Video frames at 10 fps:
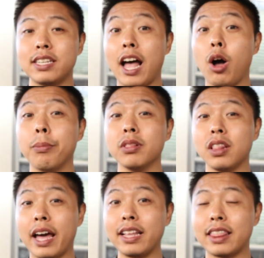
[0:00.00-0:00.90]
to help
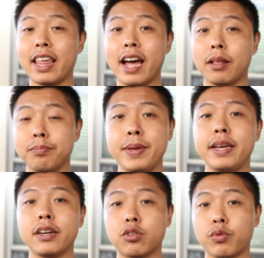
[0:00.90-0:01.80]
light that
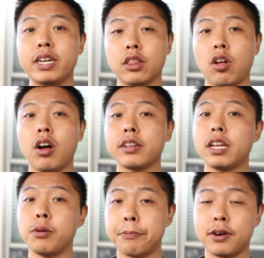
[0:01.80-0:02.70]
big green log
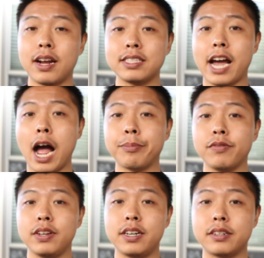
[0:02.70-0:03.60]
that you put on top
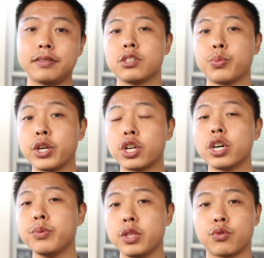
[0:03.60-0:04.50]
of there. So when you're
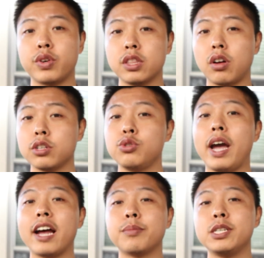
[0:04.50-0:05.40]
cooking with green logs, you
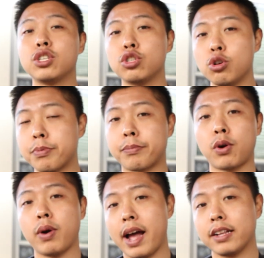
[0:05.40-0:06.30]
have to be super
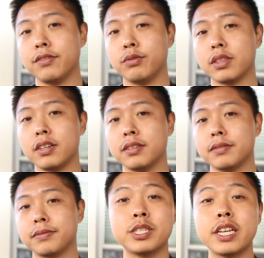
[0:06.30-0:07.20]
proactive with it.
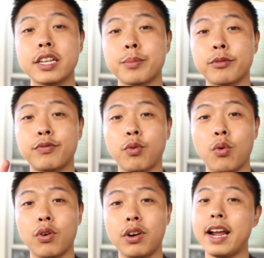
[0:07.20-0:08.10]
Mistake number
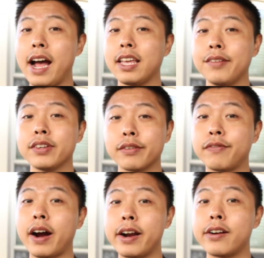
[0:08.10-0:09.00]
4, not giving your
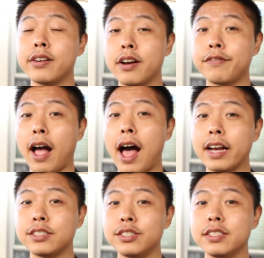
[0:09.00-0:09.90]
fire enough
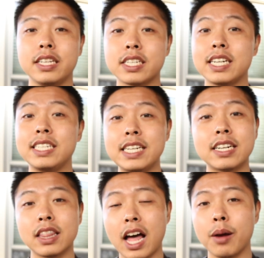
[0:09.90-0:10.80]
oxygen. It's gonna need
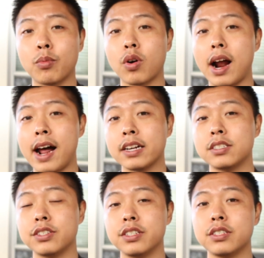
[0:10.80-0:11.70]
a lot more
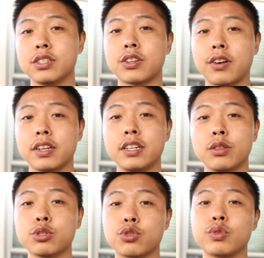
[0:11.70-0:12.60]
oxygen to start getting
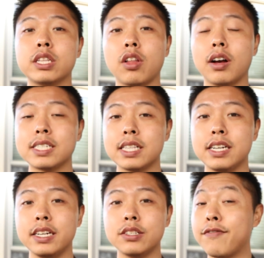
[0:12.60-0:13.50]
those green logs
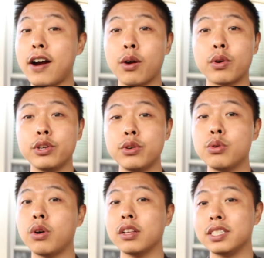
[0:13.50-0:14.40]
lit. If I were
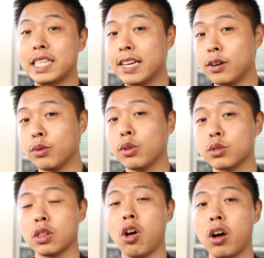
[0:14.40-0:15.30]
you, until
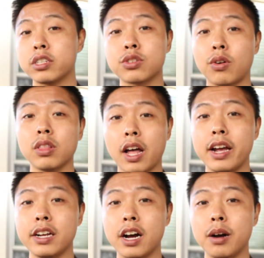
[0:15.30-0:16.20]
those logs start
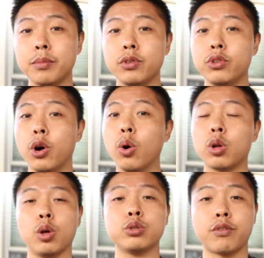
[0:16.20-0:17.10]
lighting up, don't
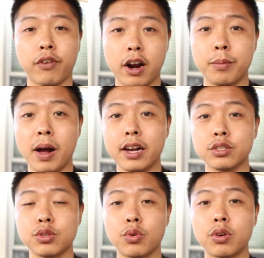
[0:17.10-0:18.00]
close your
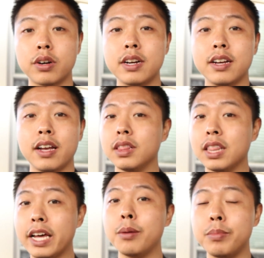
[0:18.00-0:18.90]
firebox door.
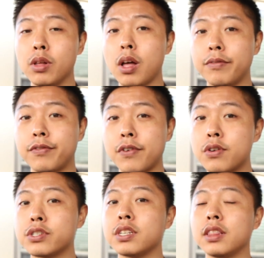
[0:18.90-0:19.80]
Let it build up
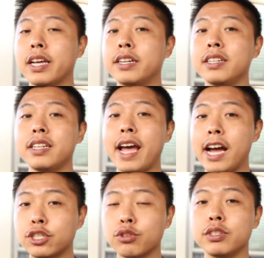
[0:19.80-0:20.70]
first, let it
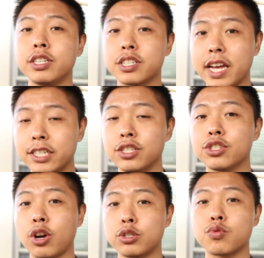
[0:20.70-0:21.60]
naturally just catch and
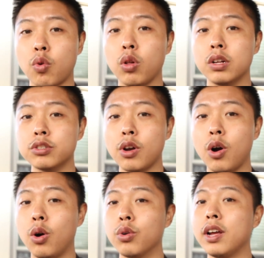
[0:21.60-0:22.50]
start to roll on its
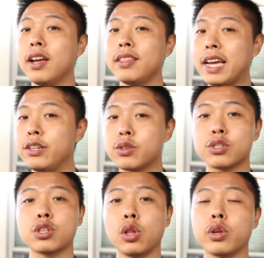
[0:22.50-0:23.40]
own. Then you
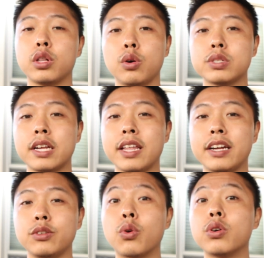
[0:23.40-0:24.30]
can slowly close on
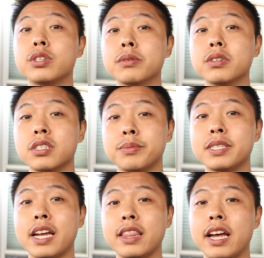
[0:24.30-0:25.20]
that door to
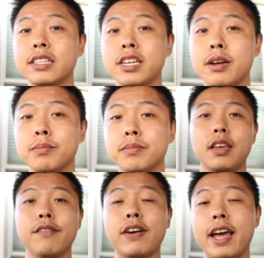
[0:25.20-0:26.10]
sustain that temp.
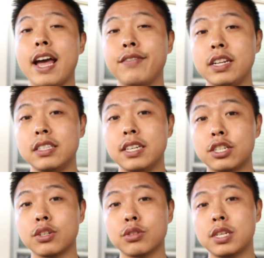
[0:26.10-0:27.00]
If I have any
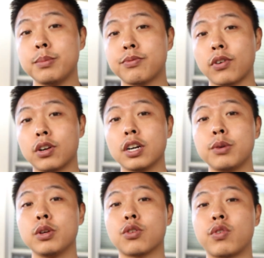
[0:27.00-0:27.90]
additional tips for
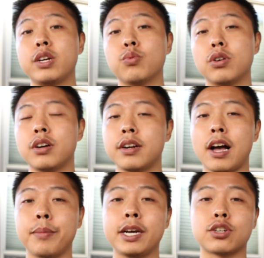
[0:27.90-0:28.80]
cooking with green wood,
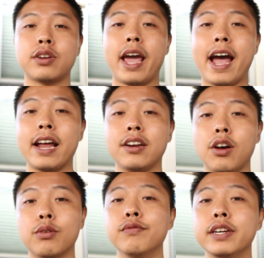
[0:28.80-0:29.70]
I'll make sure to add
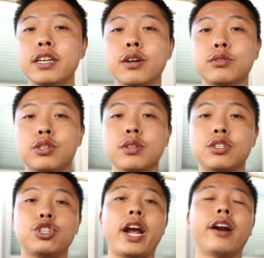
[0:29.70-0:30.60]
another video to
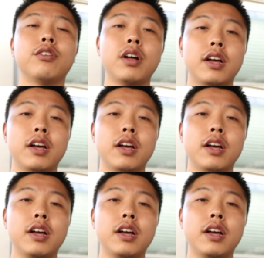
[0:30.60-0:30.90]
this channel.